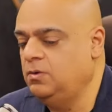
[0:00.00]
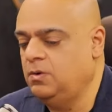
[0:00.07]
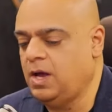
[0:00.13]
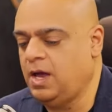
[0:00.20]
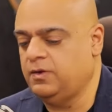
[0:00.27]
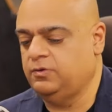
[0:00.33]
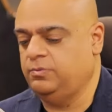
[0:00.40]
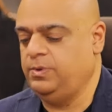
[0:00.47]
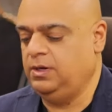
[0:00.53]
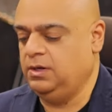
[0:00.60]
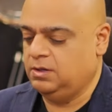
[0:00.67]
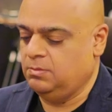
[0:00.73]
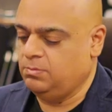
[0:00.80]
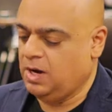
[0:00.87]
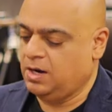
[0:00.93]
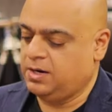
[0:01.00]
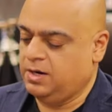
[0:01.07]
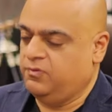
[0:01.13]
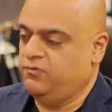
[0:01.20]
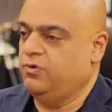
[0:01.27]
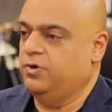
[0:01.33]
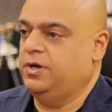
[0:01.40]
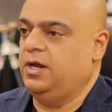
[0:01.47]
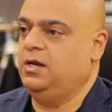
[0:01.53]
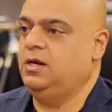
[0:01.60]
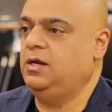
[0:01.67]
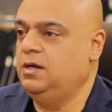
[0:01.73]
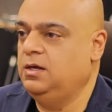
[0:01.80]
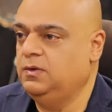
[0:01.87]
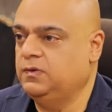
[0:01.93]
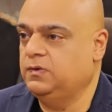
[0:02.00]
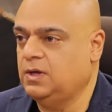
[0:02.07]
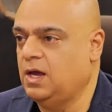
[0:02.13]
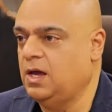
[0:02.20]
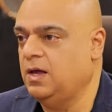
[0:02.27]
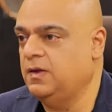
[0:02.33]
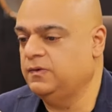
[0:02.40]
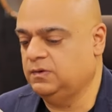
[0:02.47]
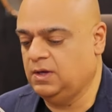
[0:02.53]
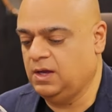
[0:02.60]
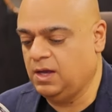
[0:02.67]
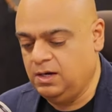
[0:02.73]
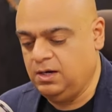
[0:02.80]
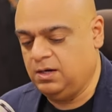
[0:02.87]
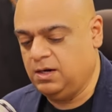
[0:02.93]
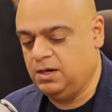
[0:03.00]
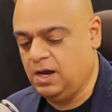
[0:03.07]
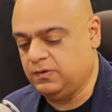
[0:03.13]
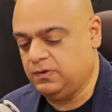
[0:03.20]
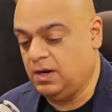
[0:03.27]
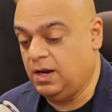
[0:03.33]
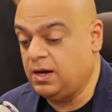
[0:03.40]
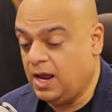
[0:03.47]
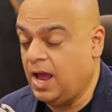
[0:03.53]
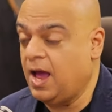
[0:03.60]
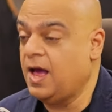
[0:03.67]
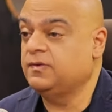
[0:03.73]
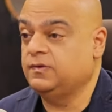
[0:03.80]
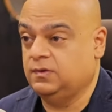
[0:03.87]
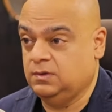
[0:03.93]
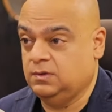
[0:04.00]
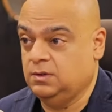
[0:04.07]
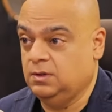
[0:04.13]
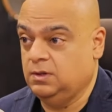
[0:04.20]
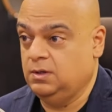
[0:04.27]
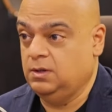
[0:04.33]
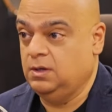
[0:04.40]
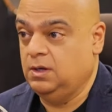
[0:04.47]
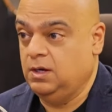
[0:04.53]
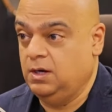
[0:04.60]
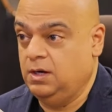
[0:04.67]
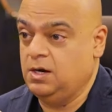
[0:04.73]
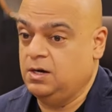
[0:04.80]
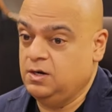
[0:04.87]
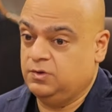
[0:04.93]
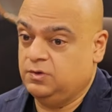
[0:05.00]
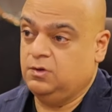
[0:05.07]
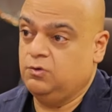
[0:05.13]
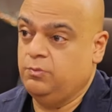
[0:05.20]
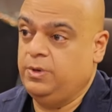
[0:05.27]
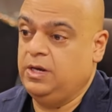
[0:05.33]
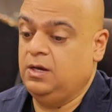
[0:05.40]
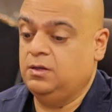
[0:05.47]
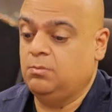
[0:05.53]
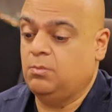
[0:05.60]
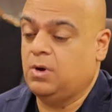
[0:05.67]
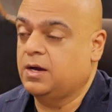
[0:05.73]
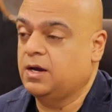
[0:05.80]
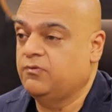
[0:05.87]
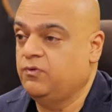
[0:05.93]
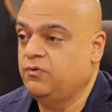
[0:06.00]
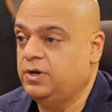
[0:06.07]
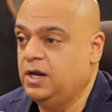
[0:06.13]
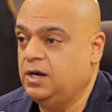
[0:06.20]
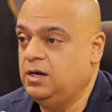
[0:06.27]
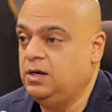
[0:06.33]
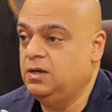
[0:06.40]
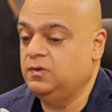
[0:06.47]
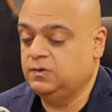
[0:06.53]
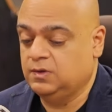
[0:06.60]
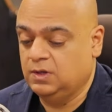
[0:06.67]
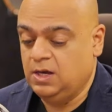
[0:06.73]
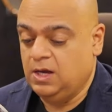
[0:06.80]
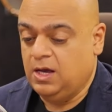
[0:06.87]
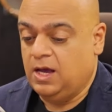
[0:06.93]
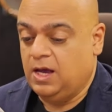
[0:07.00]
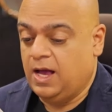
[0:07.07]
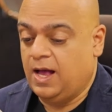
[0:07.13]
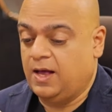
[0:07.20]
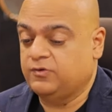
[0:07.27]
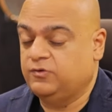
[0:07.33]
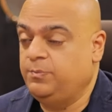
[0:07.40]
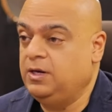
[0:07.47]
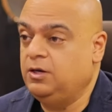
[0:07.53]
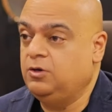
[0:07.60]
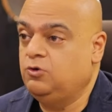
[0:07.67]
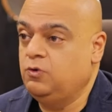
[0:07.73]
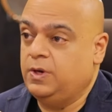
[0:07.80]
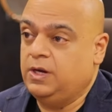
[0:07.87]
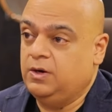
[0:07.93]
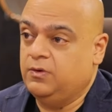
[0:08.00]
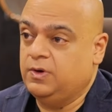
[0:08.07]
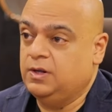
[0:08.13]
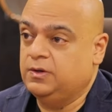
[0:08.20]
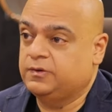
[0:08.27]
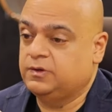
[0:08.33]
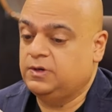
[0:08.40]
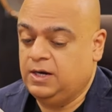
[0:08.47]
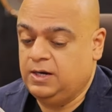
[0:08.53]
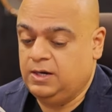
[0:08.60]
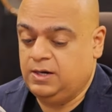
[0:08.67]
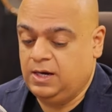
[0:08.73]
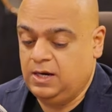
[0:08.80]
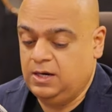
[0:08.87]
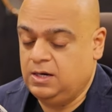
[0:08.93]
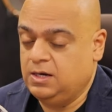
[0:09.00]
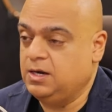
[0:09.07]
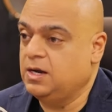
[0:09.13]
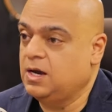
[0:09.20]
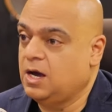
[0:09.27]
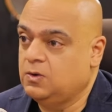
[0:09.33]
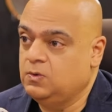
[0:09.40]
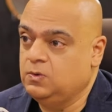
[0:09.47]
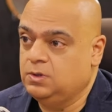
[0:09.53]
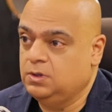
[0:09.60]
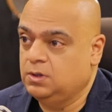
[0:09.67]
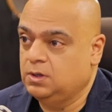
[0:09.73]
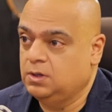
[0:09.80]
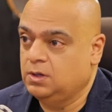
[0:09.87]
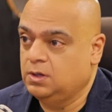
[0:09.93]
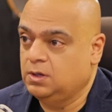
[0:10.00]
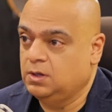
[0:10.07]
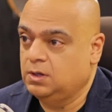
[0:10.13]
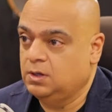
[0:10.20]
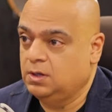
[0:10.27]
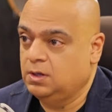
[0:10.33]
who has yeah. been in the market for 10 years hmm. has mm-hmm. an international and has, yeah. in addition to being in the market for 10 years, has been doing real estate day in, day out. Correct